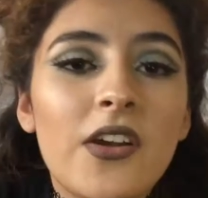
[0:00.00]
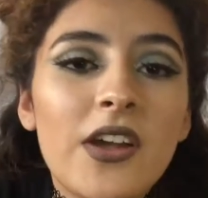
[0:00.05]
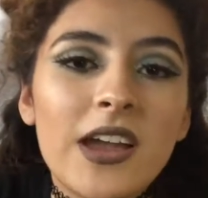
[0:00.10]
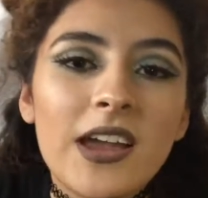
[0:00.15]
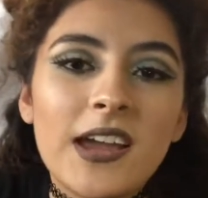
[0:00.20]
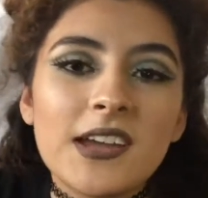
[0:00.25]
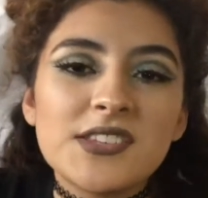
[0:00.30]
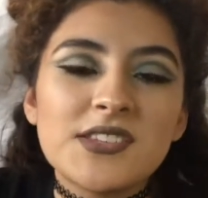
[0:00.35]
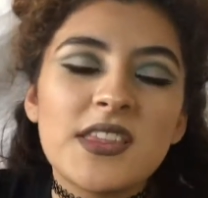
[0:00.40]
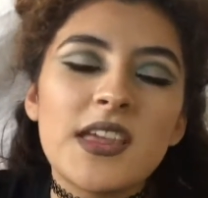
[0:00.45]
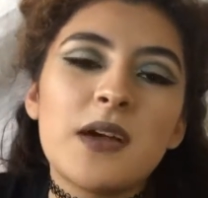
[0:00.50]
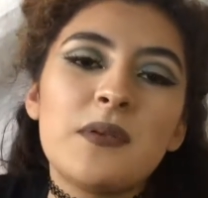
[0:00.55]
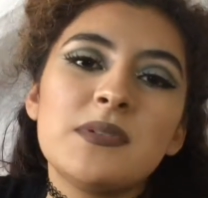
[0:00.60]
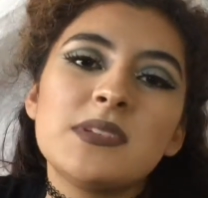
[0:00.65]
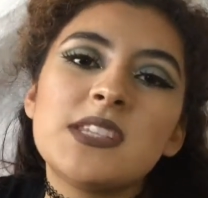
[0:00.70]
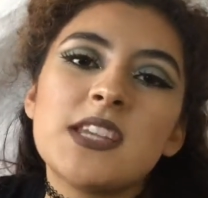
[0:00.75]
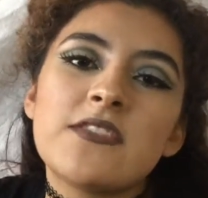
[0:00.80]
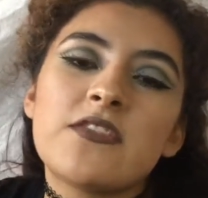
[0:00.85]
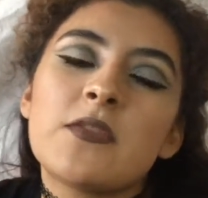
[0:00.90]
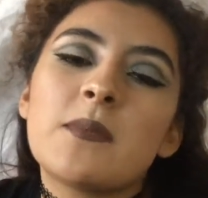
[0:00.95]
Okay guys, so that
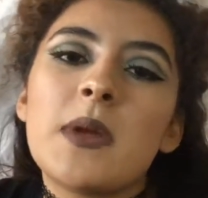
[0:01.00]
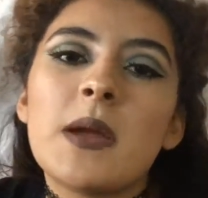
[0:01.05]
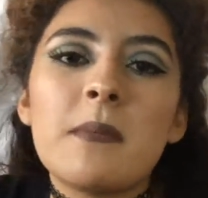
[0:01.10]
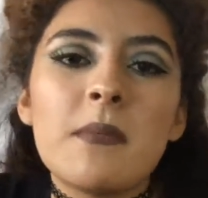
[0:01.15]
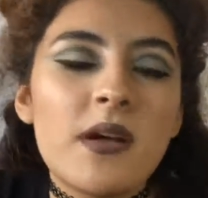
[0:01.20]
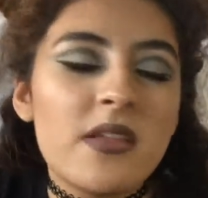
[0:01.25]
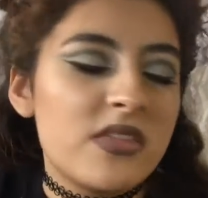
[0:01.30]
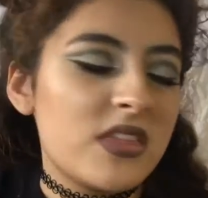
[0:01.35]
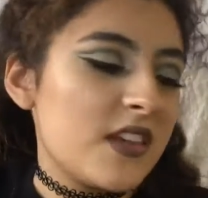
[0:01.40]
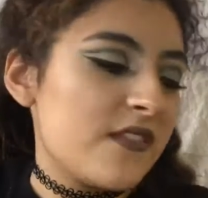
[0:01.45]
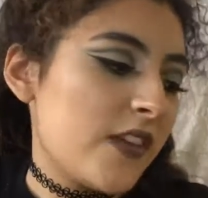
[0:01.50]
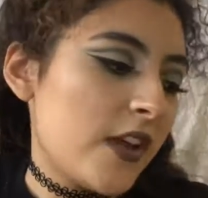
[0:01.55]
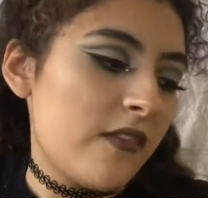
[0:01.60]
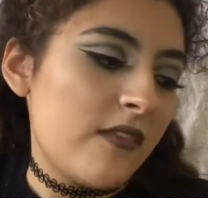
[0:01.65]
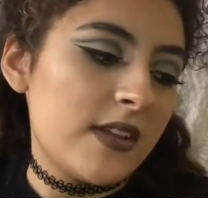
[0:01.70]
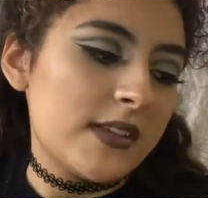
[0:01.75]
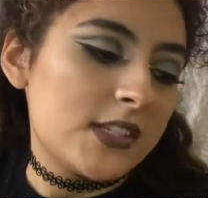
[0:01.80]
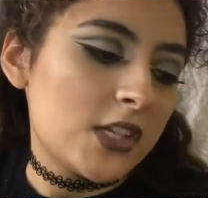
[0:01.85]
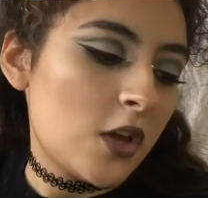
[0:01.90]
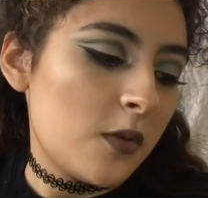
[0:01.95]
was it for my monthly
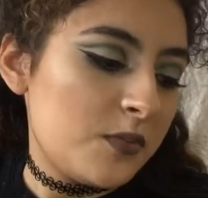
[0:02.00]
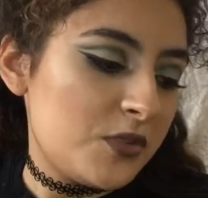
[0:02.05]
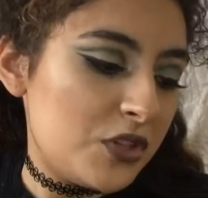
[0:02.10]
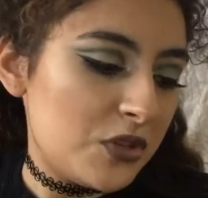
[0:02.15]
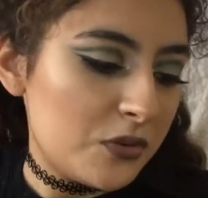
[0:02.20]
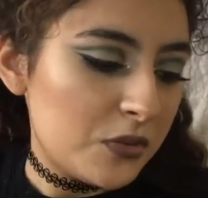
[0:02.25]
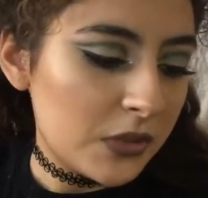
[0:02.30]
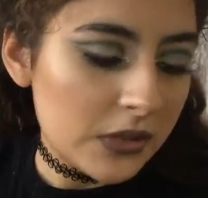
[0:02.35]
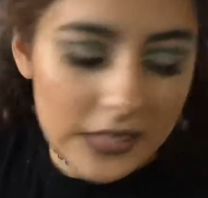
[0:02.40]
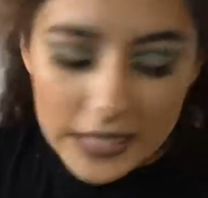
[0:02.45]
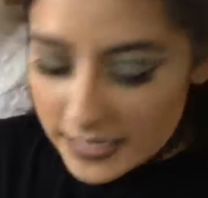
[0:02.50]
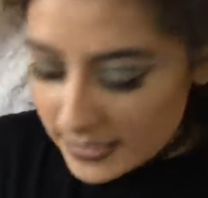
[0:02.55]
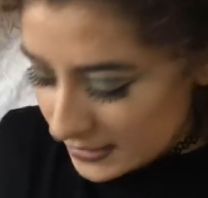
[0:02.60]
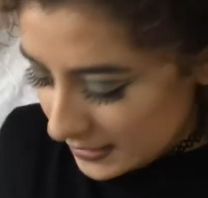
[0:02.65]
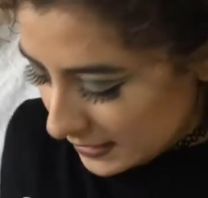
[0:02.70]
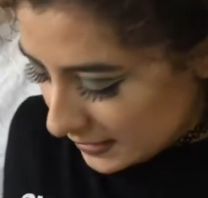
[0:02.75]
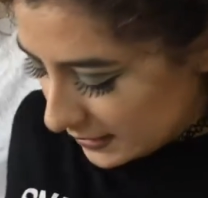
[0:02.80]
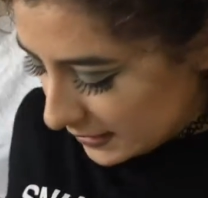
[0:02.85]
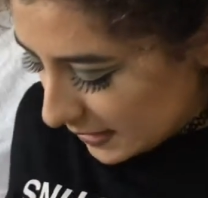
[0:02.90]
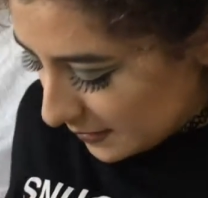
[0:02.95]
favorites. I hope you
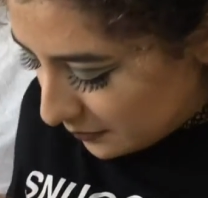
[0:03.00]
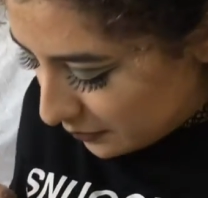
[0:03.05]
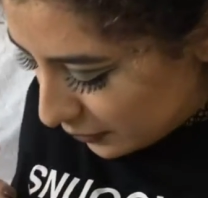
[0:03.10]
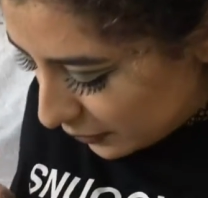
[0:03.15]
liked this. I'm